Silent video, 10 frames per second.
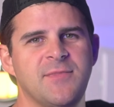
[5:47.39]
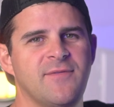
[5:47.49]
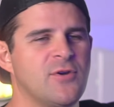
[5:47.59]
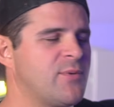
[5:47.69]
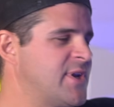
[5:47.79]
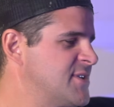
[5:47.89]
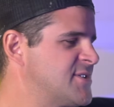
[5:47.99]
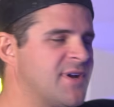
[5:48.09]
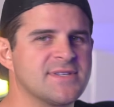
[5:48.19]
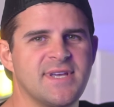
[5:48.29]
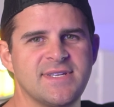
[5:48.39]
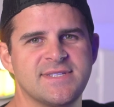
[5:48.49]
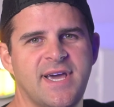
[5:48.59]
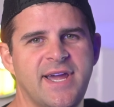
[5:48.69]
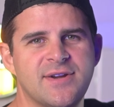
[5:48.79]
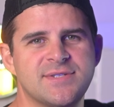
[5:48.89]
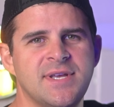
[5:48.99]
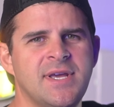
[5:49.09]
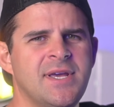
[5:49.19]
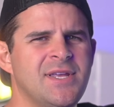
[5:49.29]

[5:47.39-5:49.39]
If you're running stock size tires,